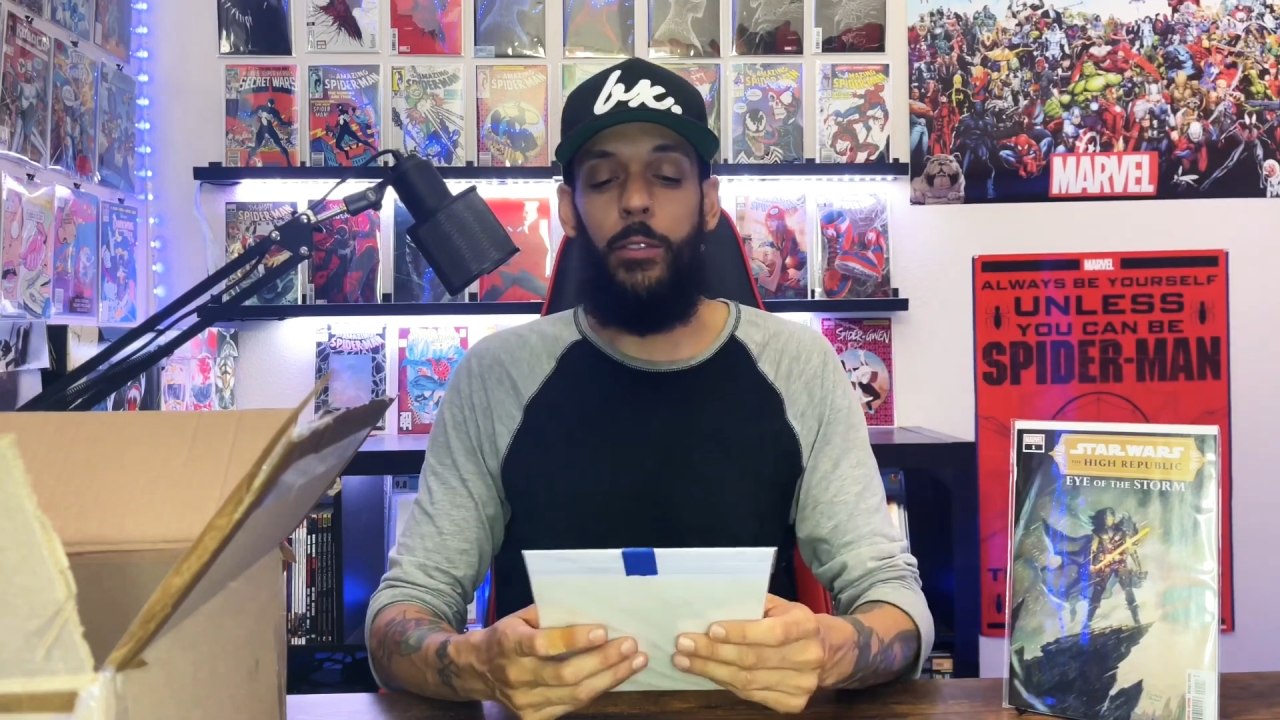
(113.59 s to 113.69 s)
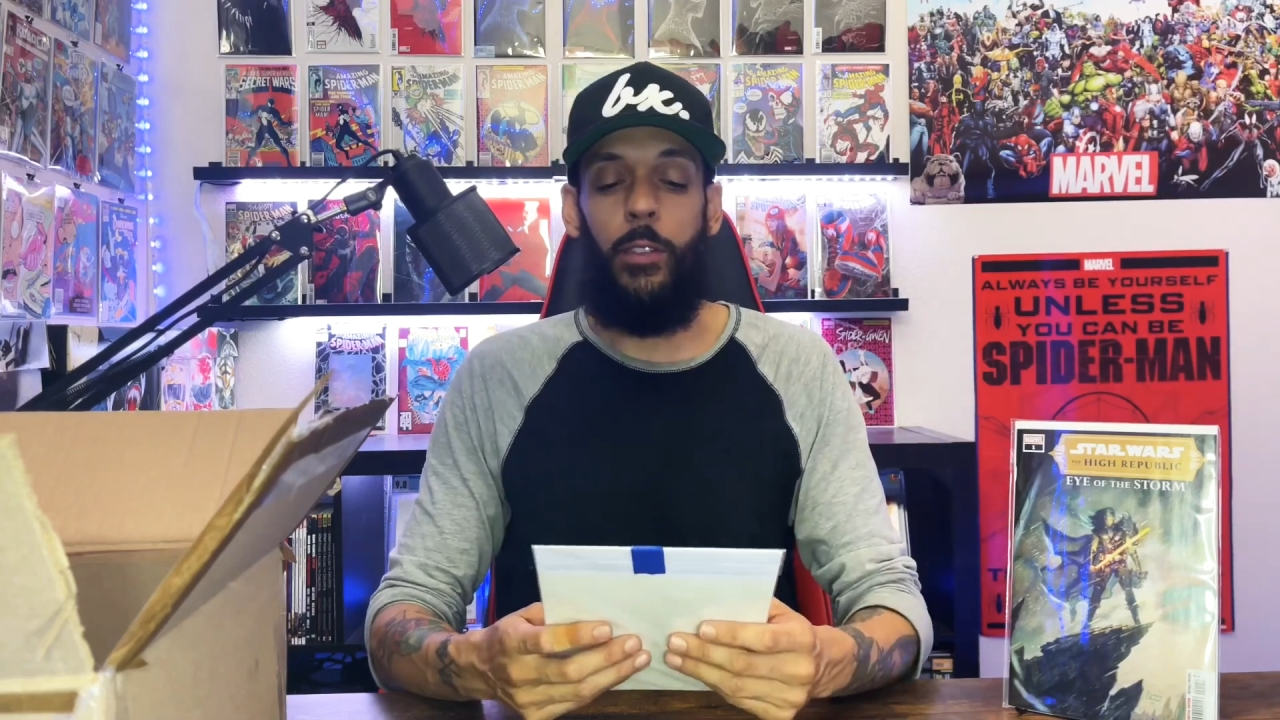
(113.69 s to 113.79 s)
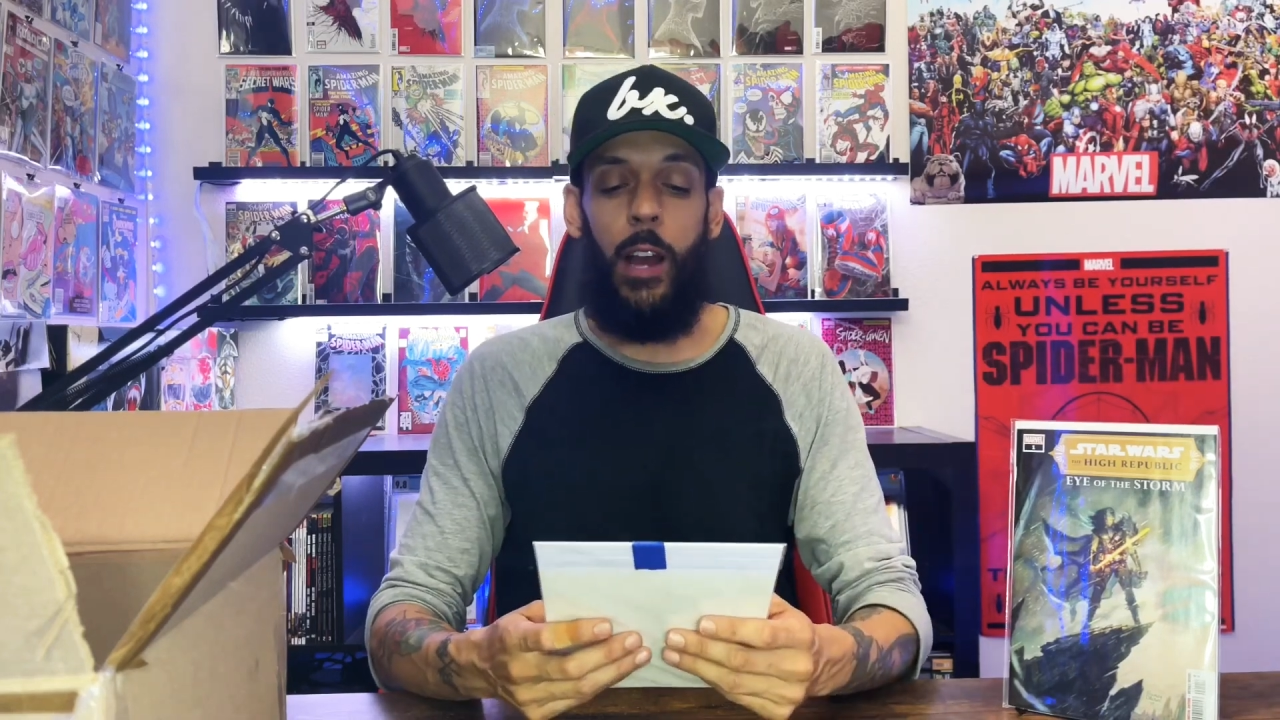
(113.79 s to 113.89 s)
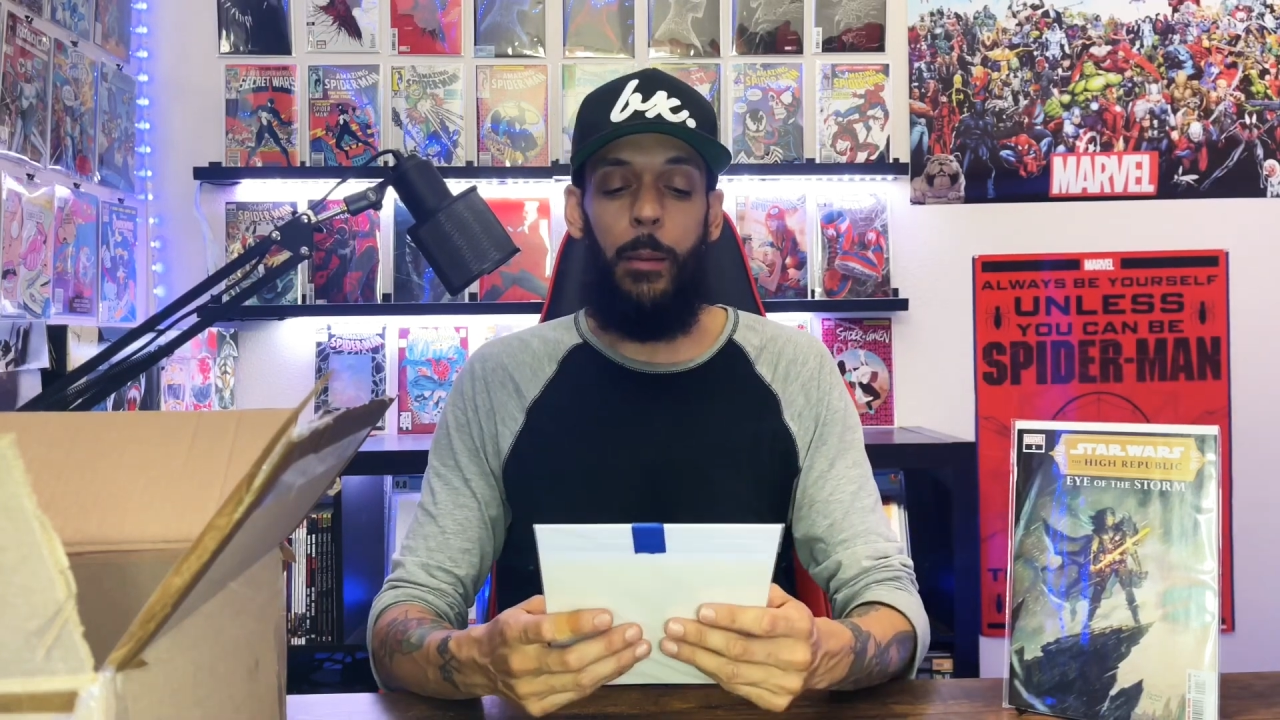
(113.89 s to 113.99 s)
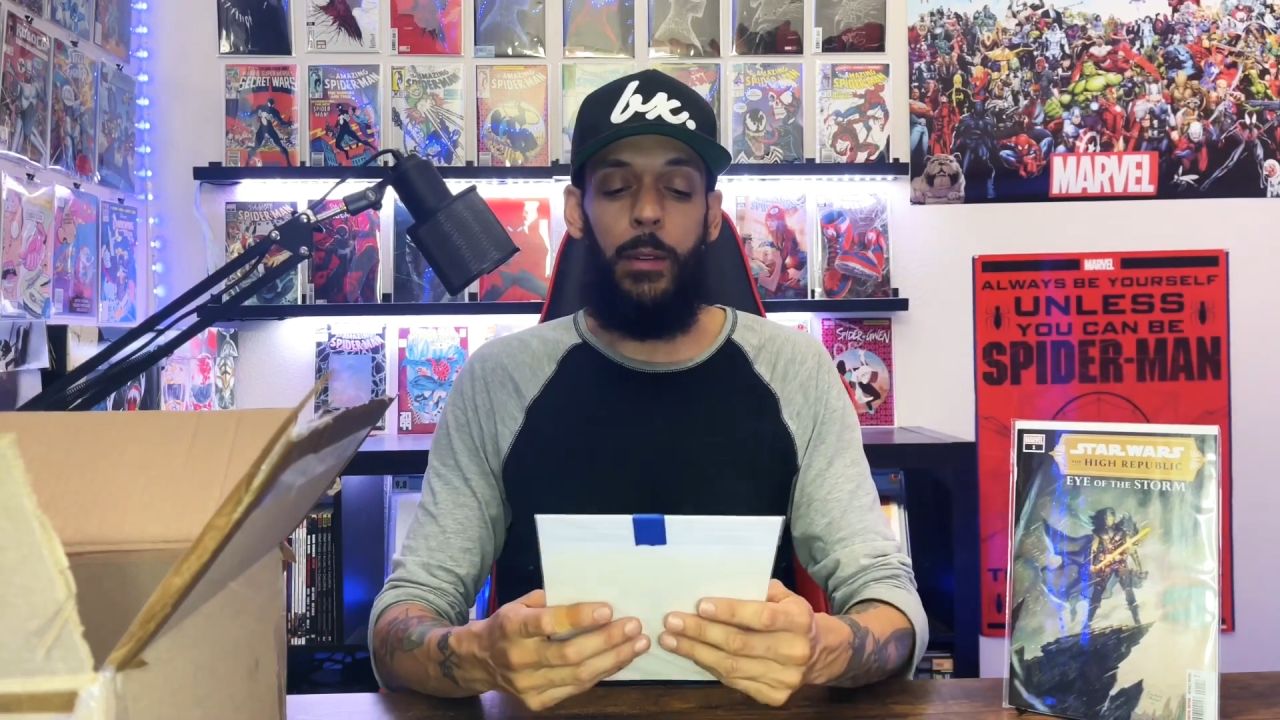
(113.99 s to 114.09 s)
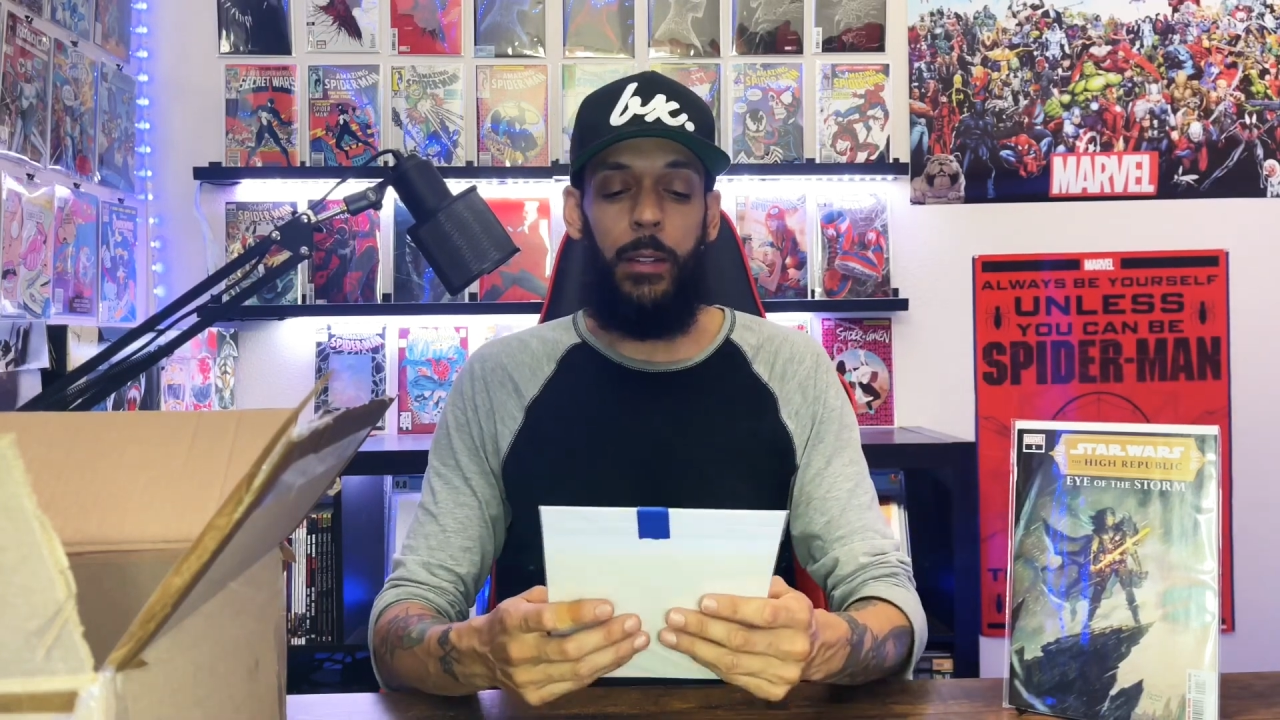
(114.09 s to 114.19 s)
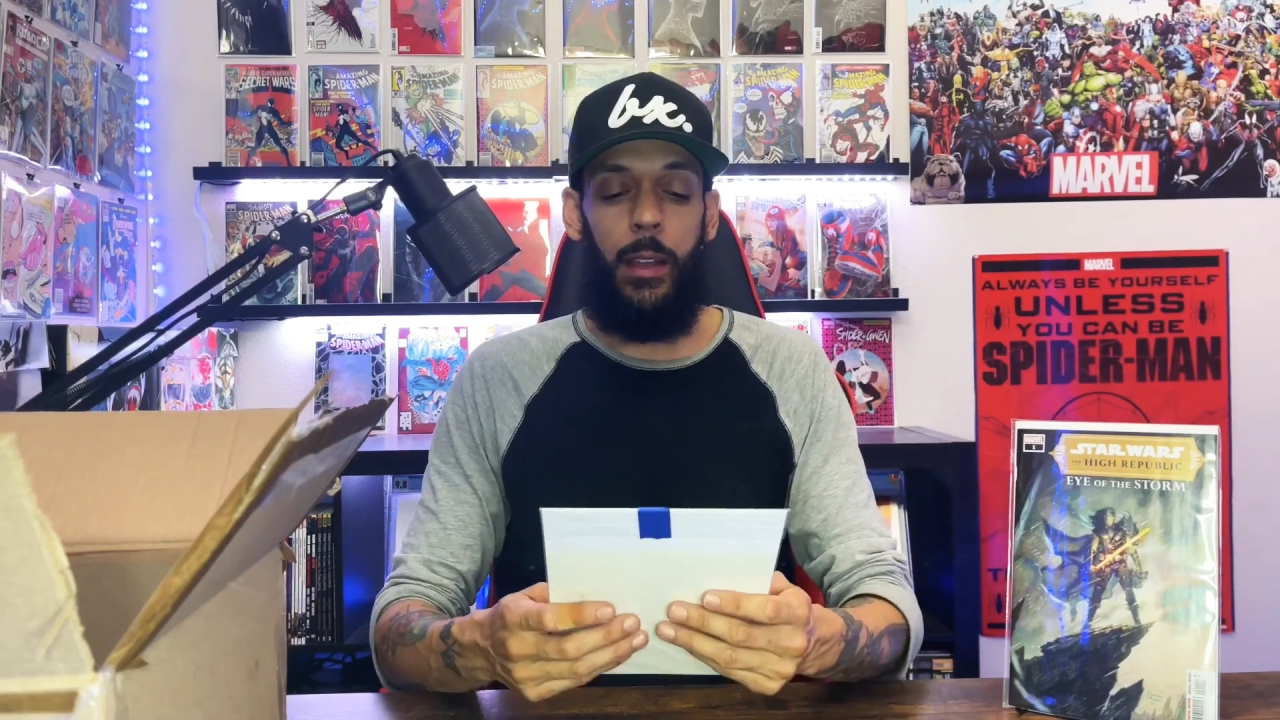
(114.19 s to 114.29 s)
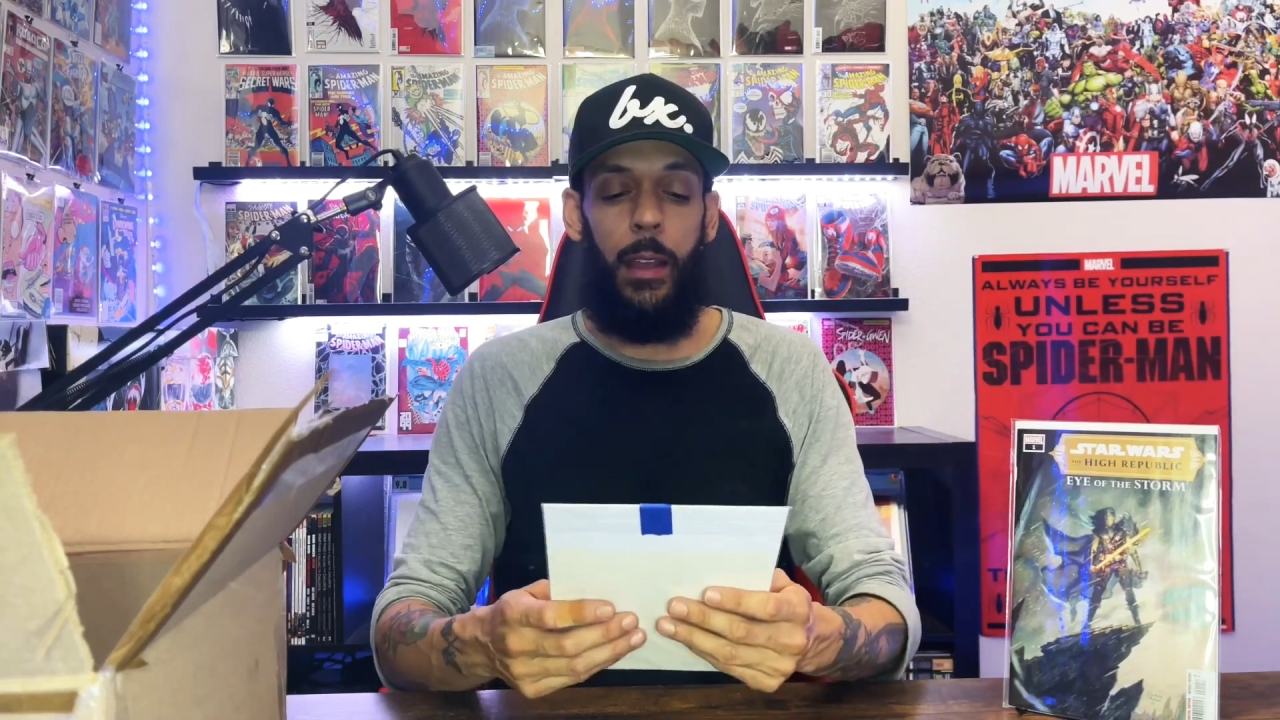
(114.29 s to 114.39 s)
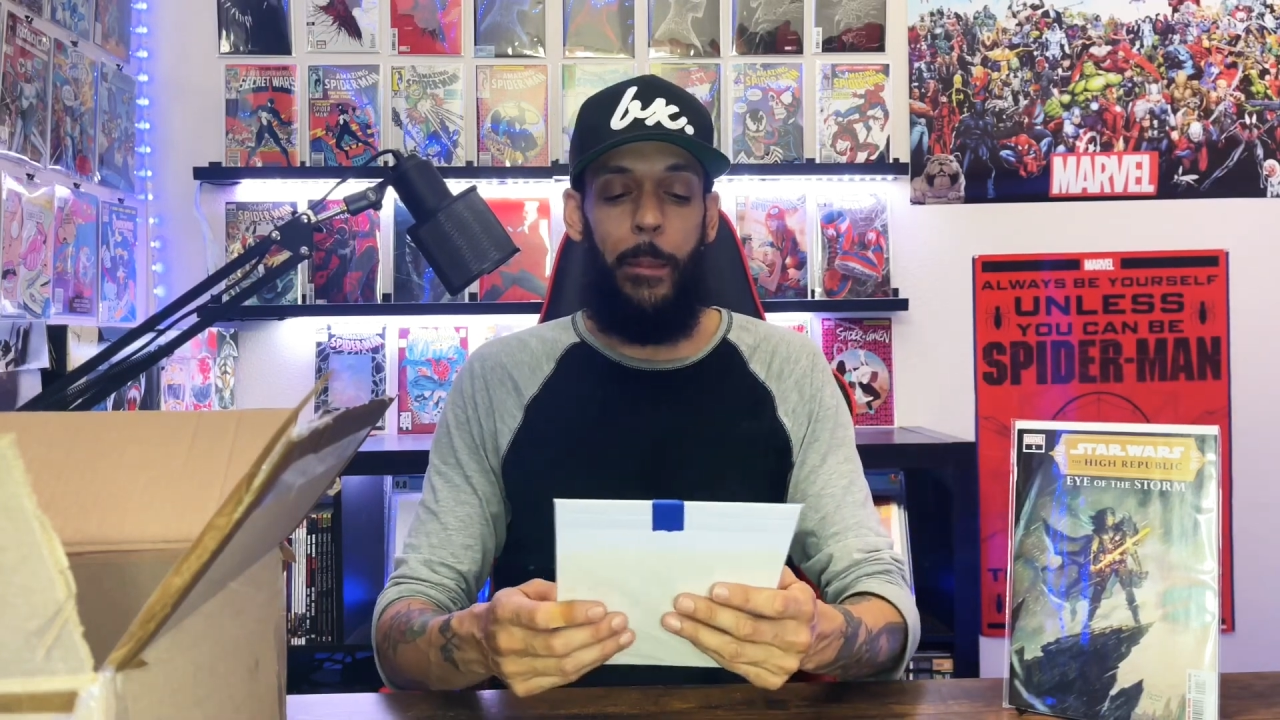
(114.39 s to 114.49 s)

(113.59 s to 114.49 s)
New Comic Book Day,